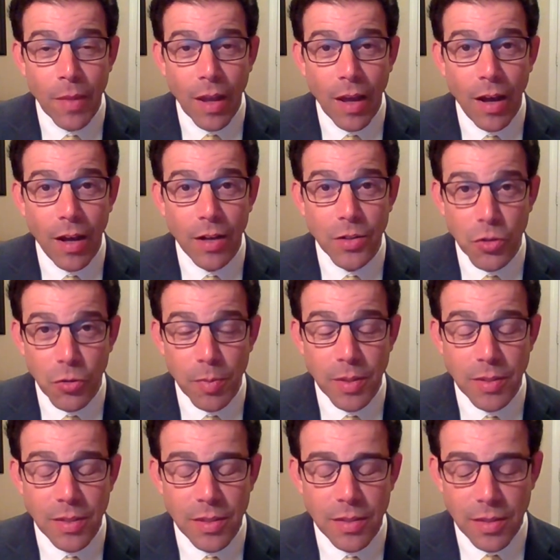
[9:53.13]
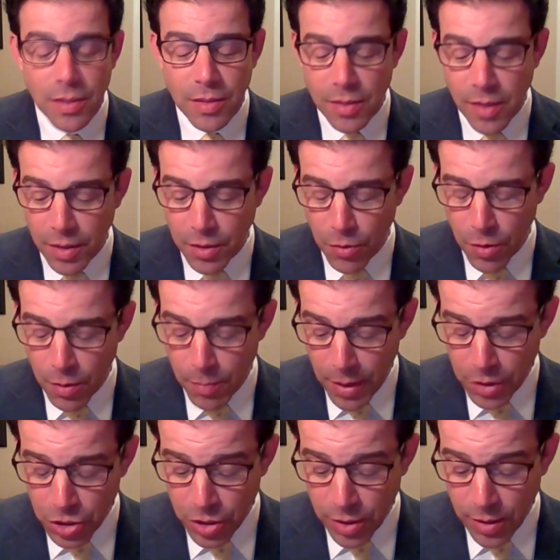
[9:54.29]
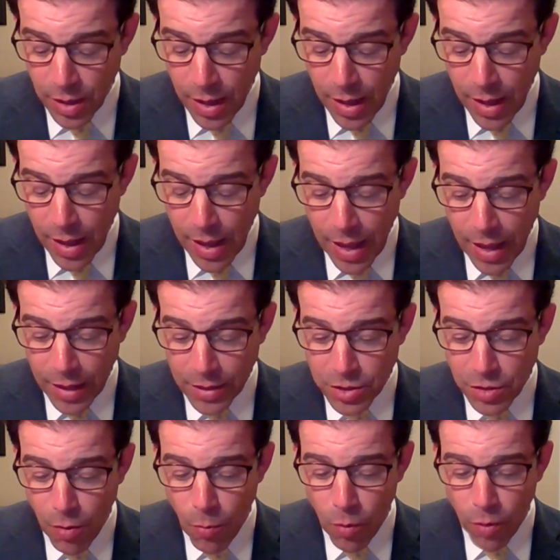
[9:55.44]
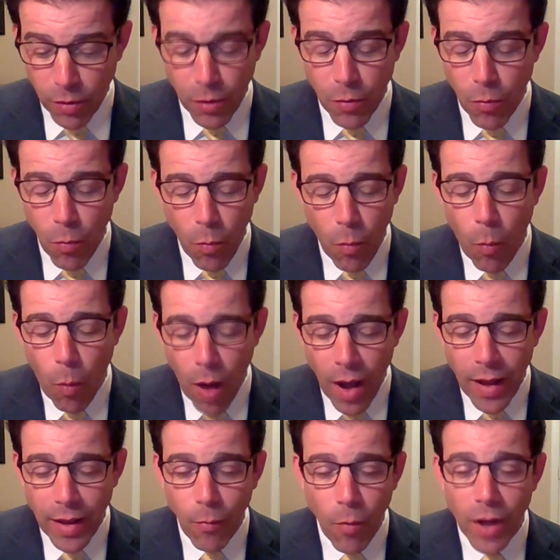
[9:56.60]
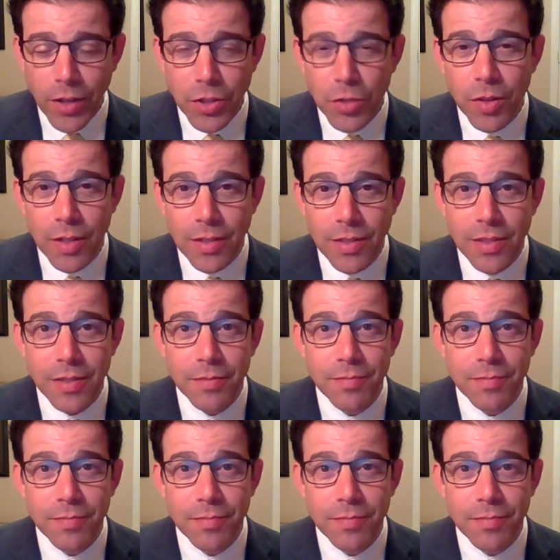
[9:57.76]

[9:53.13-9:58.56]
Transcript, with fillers: uh, two businesses that you had mentioned. And so I'm wondering why why do this?